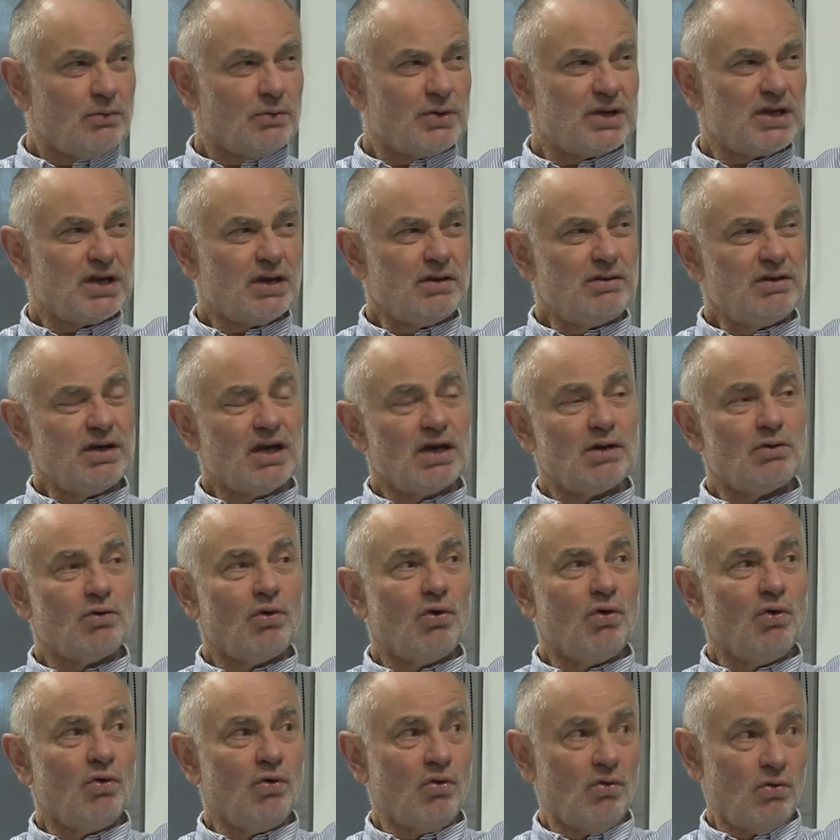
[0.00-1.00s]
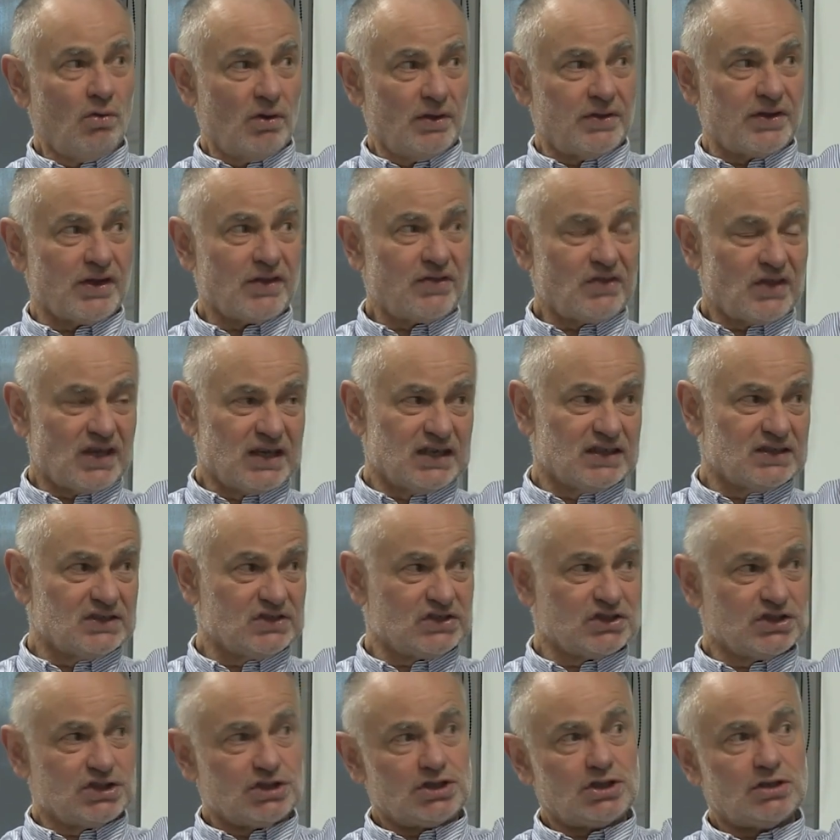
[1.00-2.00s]
we don't know all of the
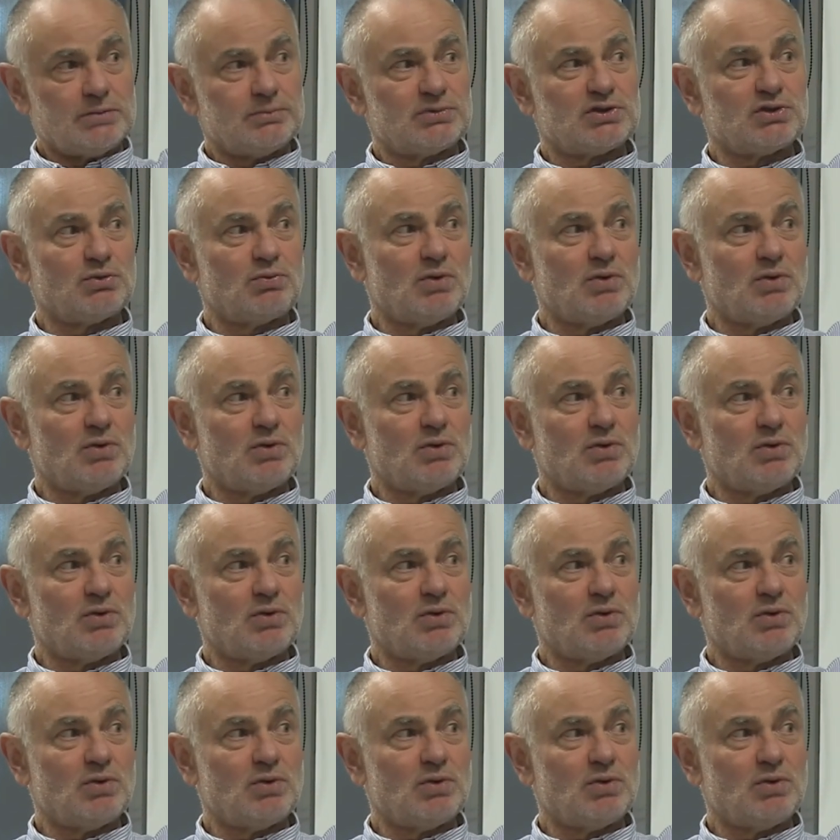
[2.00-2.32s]
things in terms